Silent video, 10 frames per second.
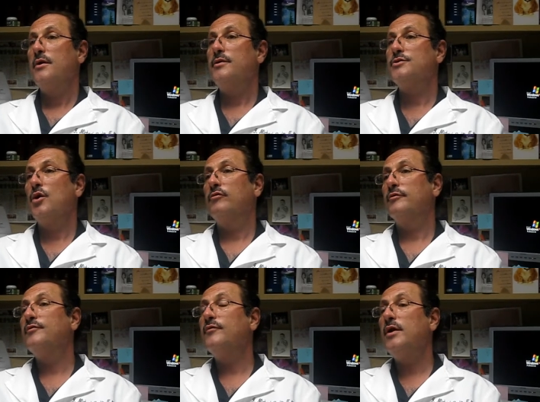there's over
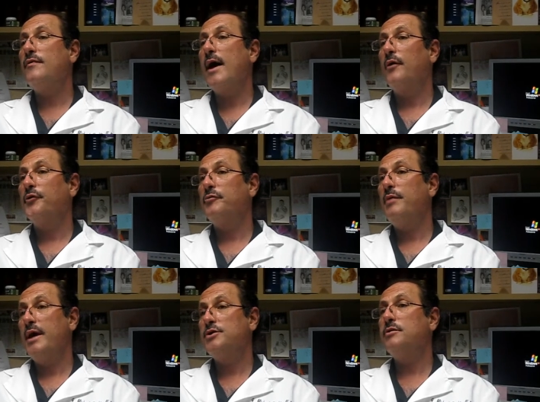50,000
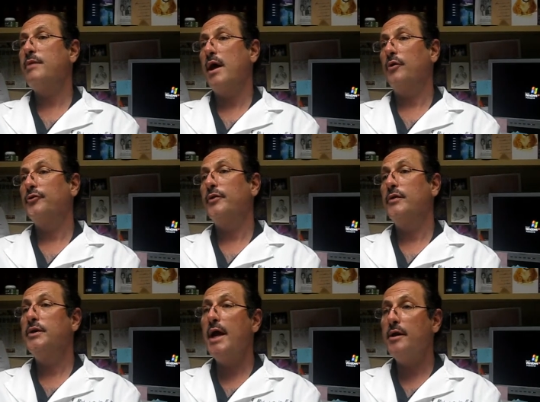patient panels in
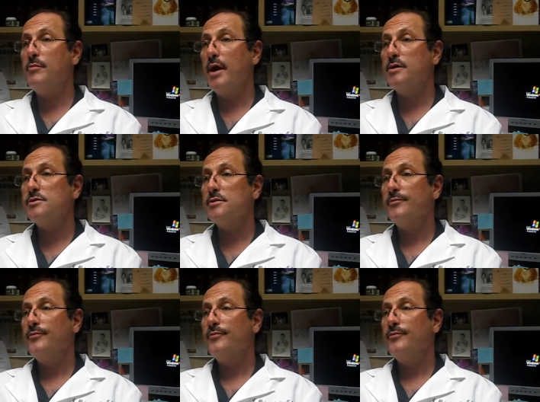the database.